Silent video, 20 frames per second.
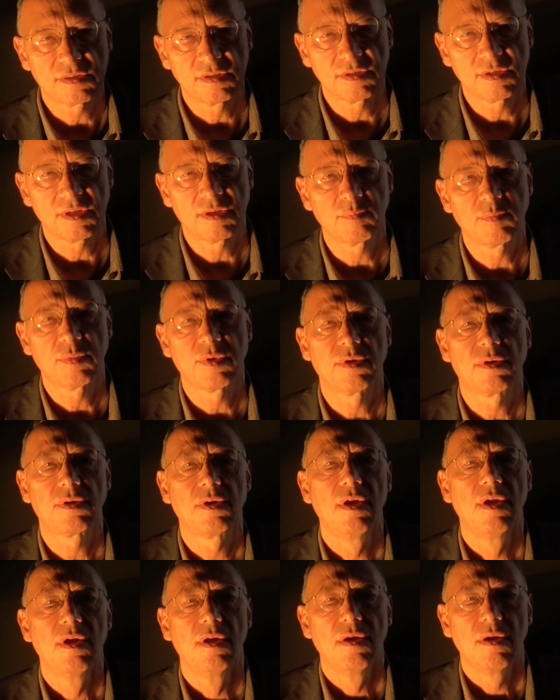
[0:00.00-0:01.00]
the number
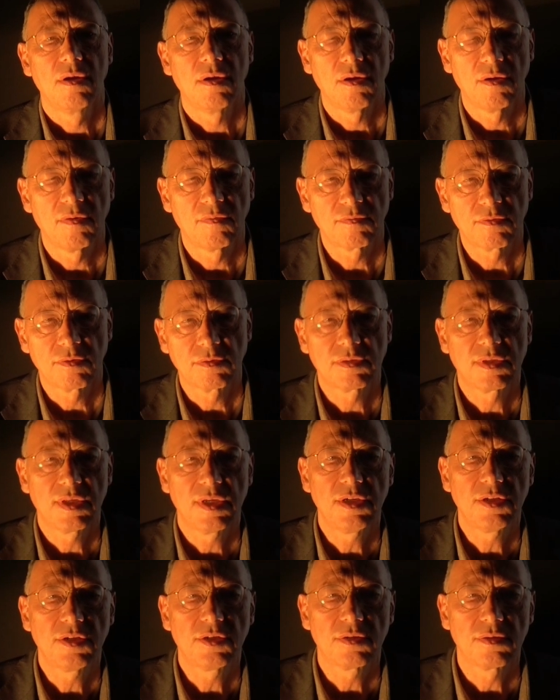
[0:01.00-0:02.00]
of
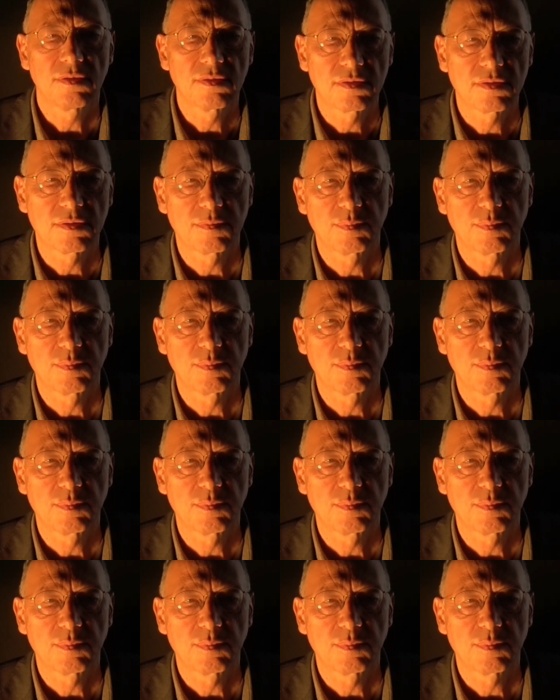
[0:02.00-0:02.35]
rotations